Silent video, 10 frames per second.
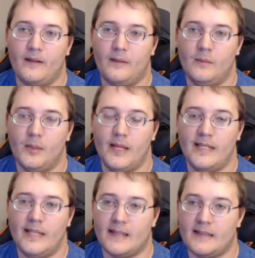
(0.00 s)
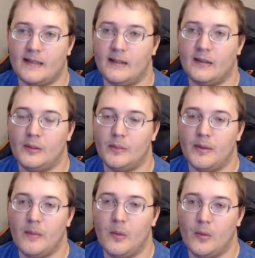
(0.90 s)
play tested a little
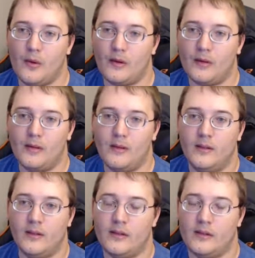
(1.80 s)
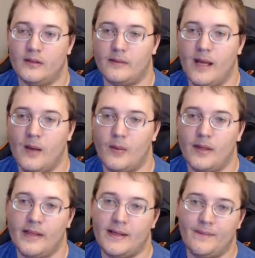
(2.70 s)
bit more. That
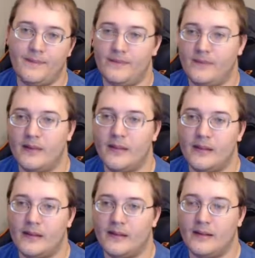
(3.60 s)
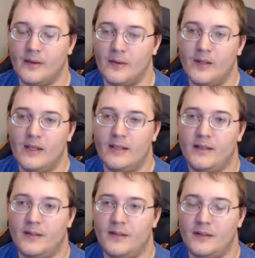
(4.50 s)
way
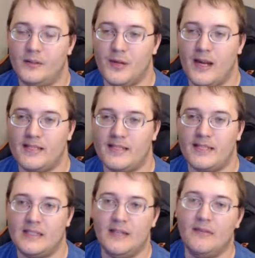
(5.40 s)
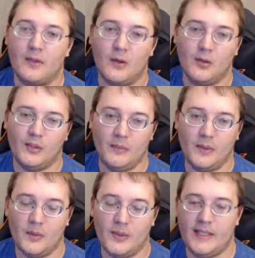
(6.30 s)
the drastic difficulty
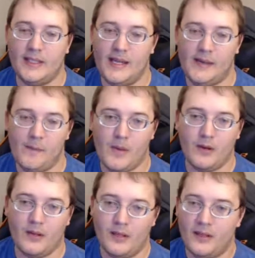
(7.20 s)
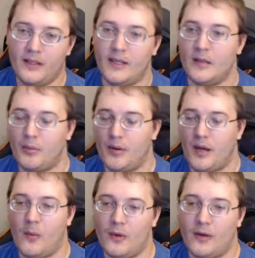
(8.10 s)
between a monk and a
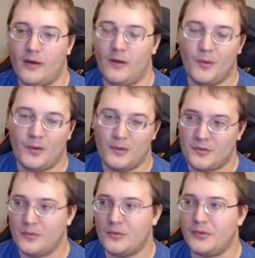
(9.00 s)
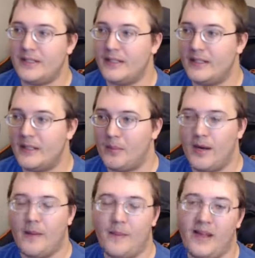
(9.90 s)
prot warrior, or a druid and a
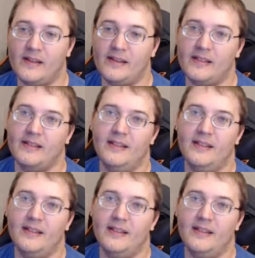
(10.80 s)
prot paladin,